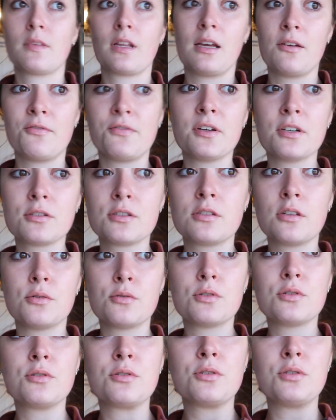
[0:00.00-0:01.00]
I feel so
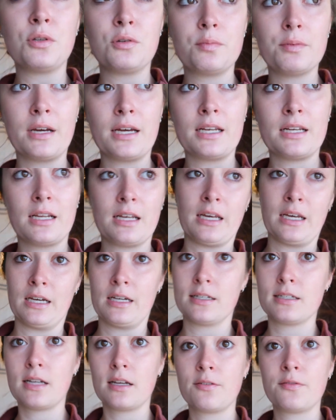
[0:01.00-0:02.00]
stupid
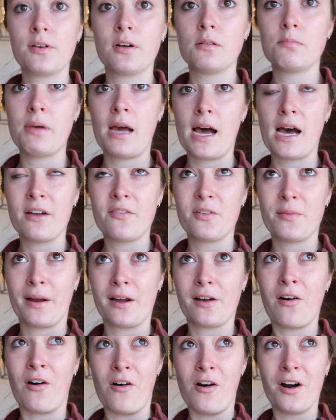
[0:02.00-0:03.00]
and I feel bad for my
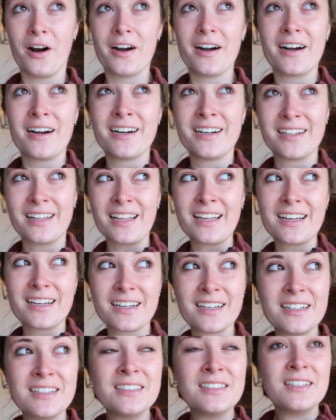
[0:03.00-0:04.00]
car. Like,
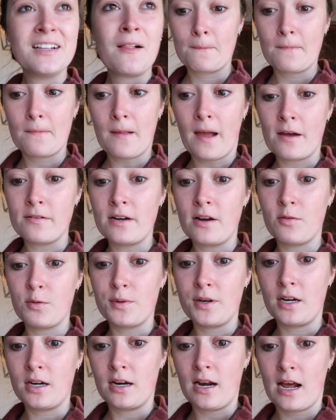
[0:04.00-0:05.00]
I've never
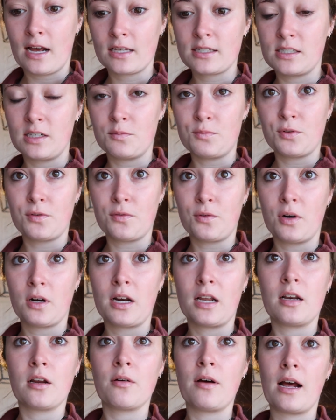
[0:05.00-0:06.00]
been in an accident before,
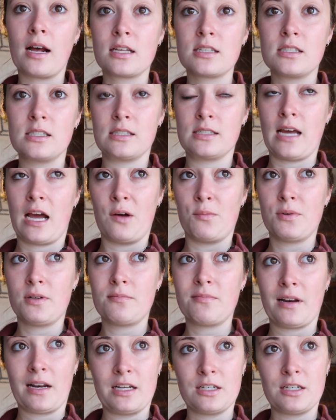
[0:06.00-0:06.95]
and I know accidents happen, but